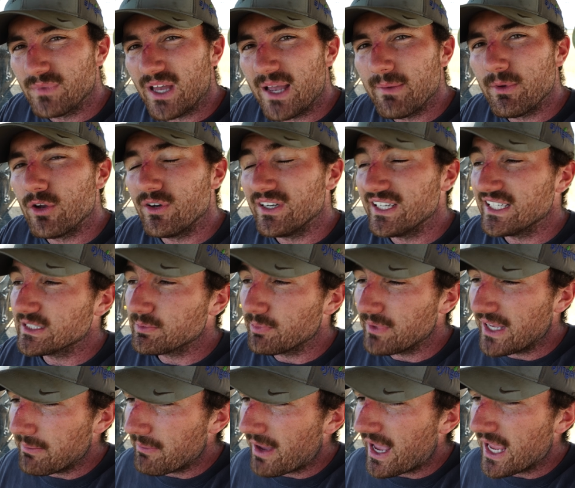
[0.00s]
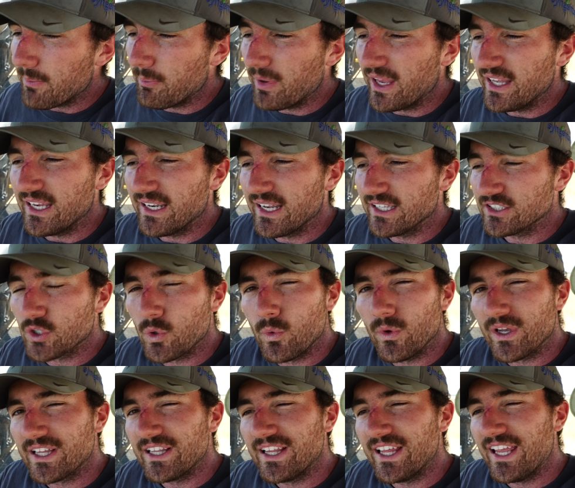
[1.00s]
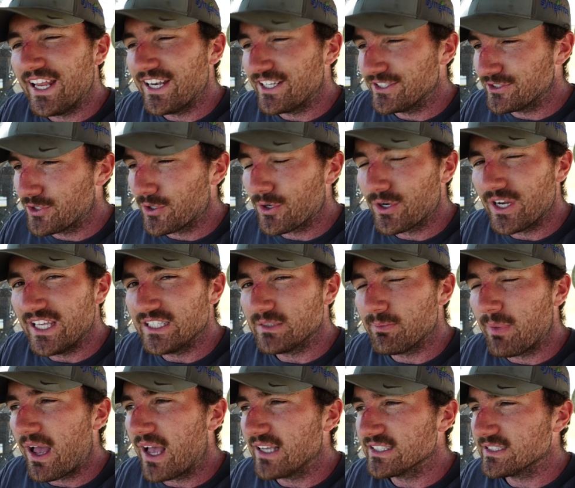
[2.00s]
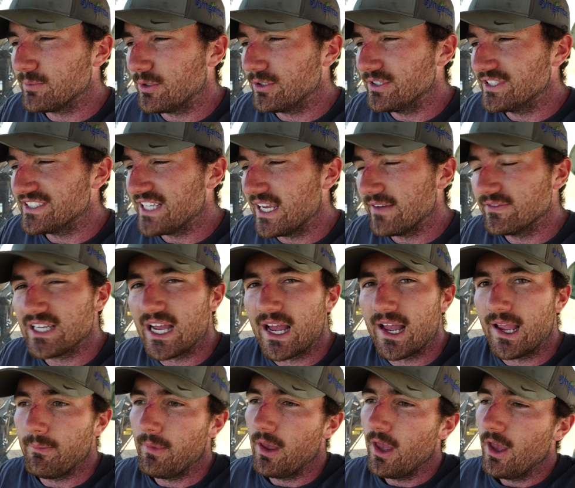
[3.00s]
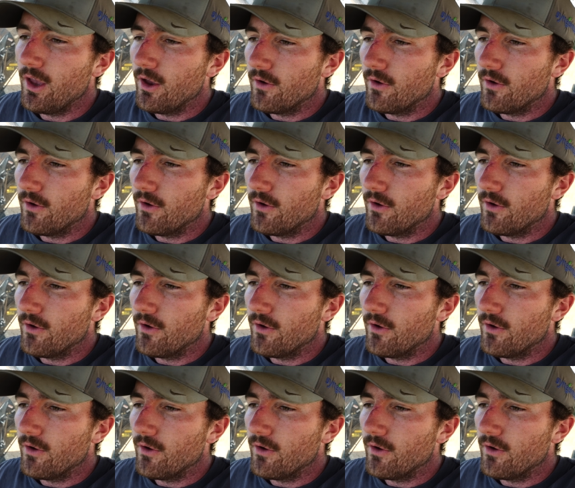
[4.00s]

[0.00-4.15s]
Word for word: I'm going to explain my opinion as quickly and as dirty as possible to save time.